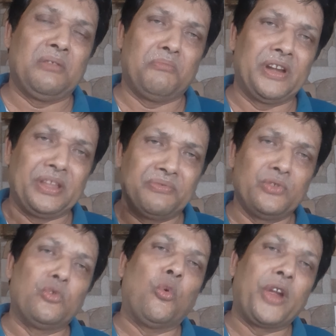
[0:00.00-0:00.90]
but if
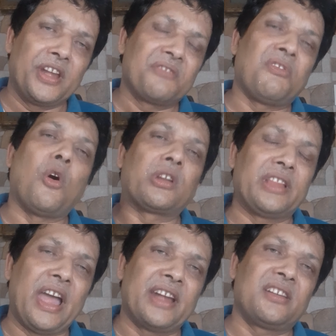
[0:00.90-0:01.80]
you wait for
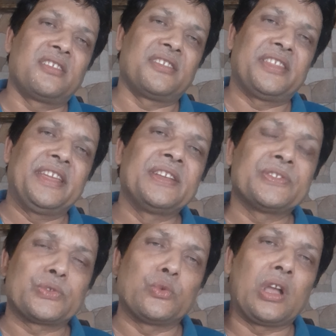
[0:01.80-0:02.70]
that
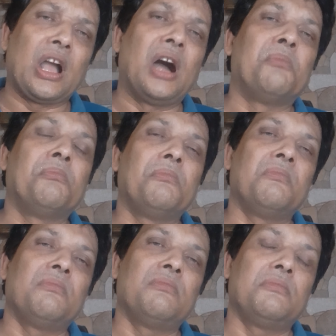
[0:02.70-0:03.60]
things to come
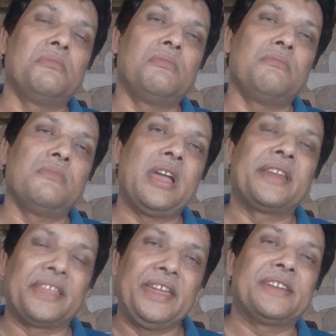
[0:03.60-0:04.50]

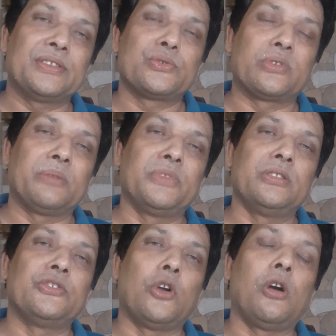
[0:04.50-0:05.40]
and get a suitable
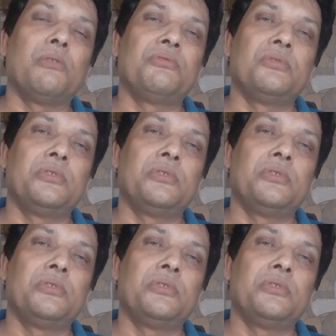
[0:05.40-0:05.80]
job,